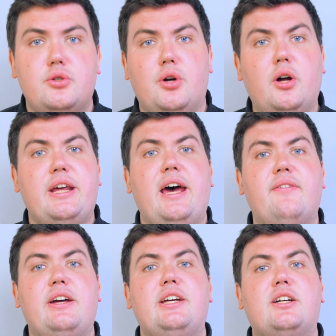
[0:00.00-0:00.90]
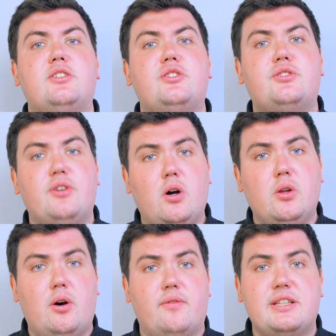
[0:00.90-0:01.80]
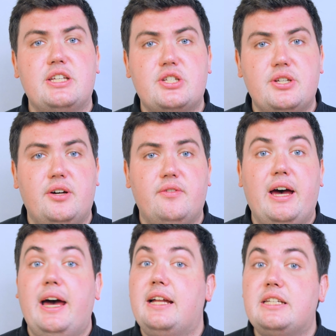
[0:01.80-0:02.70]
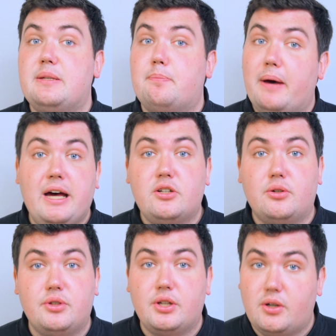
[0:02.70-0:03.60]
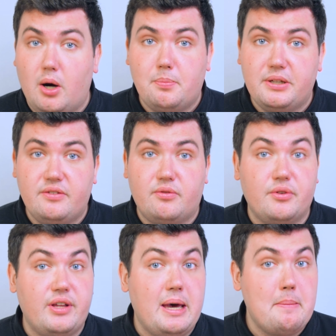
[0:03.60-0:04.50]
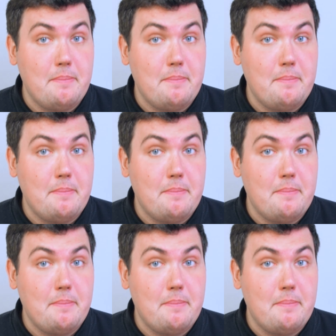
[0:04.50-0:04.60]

don't have any control over the server and depend on the company for their